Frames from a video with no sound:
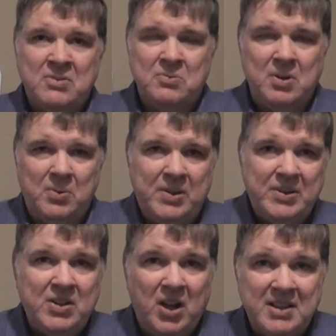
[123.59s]
what we
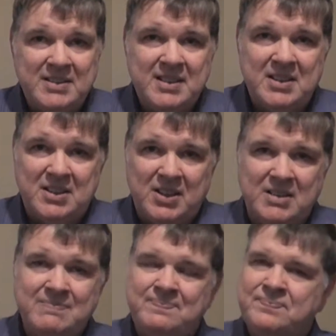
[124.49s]
would call a
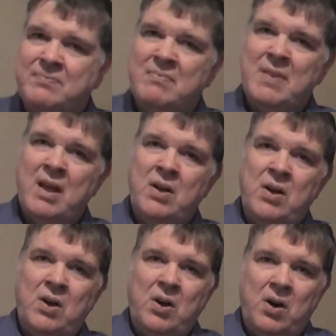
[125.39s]
cylinder.
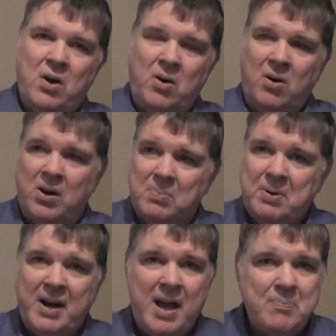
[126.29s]
Or
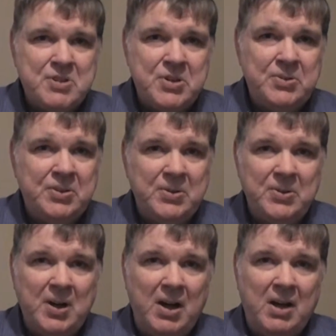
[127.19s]
perhaps you
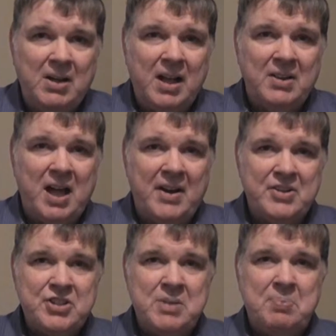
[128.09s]
do a lot
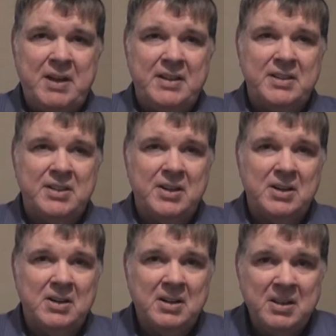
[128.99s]
of shipping in
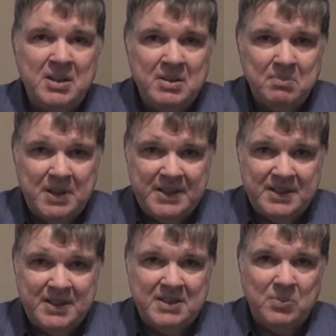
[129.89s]
your
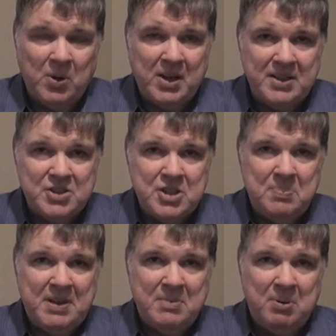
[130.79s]
business and work in the
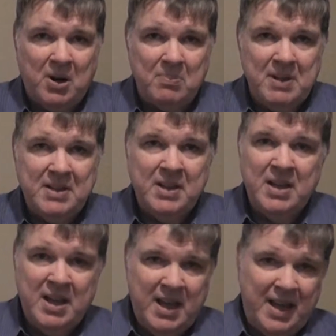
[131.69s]
shipping department
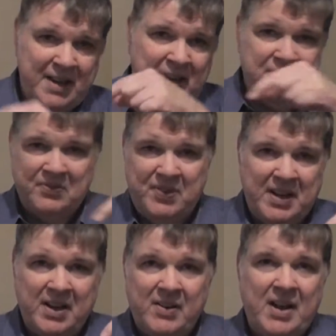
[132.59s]
and have to
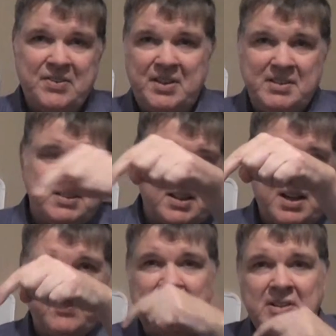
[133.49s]
figure out the
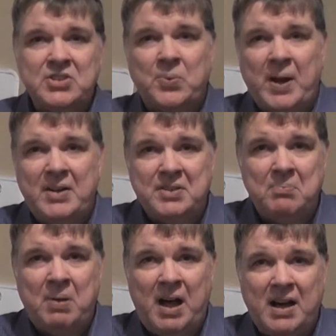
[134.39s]
circumference around a
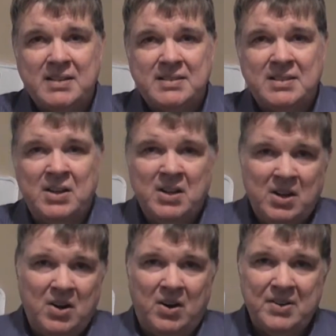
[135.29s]
box
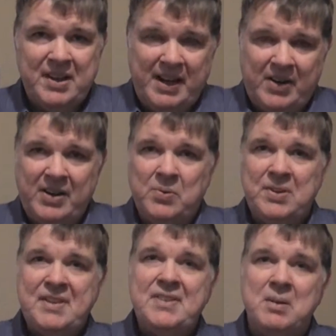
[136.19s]
or the area
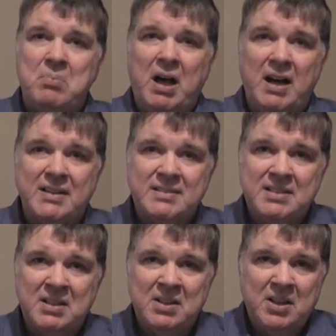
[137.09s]
within the box.